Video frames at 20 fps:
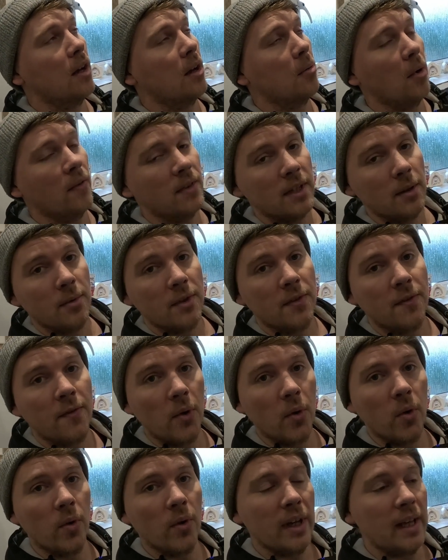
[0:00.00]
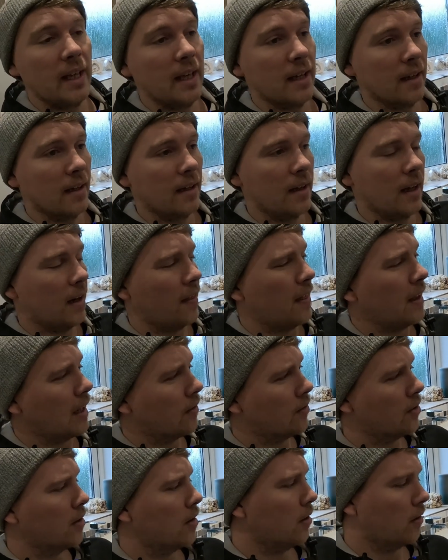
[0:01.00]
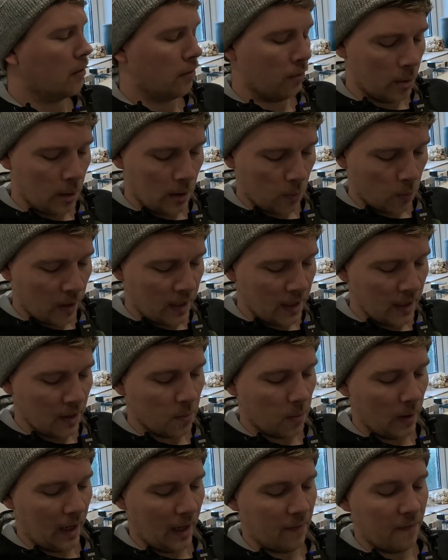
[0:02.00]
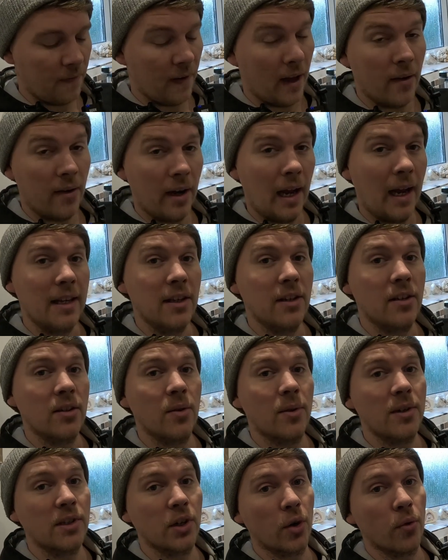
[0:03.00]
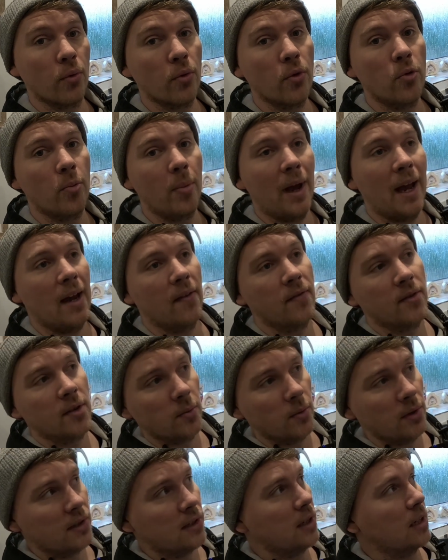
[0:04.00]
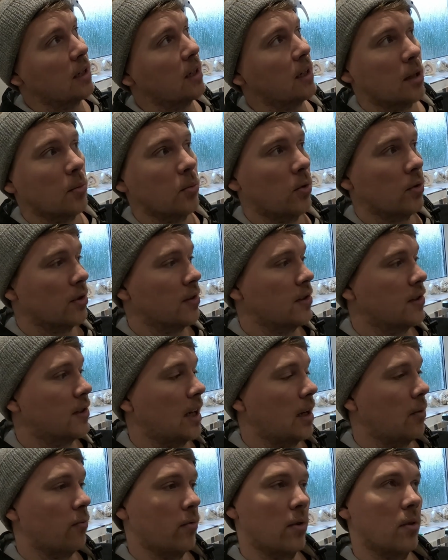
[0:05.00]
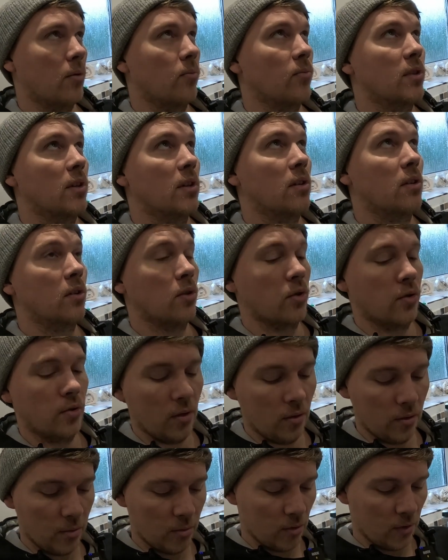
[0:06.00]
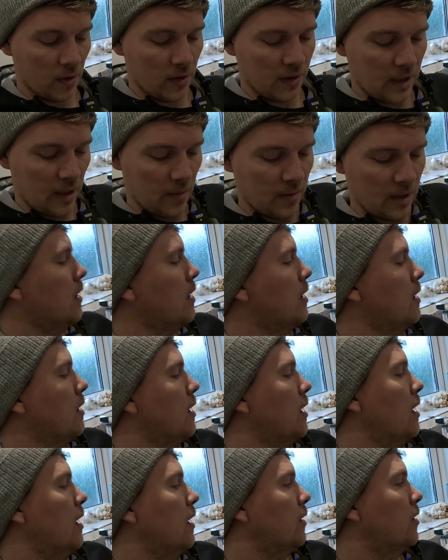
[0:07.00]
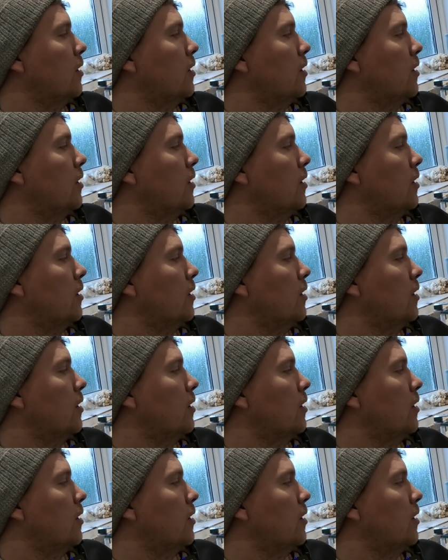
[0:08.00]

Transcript: Obviously there's 4 here, and I think I've done the long-winded way. I found out how you can do it as a group afterwards, so you link them all to the same room so you can control them all at the same time.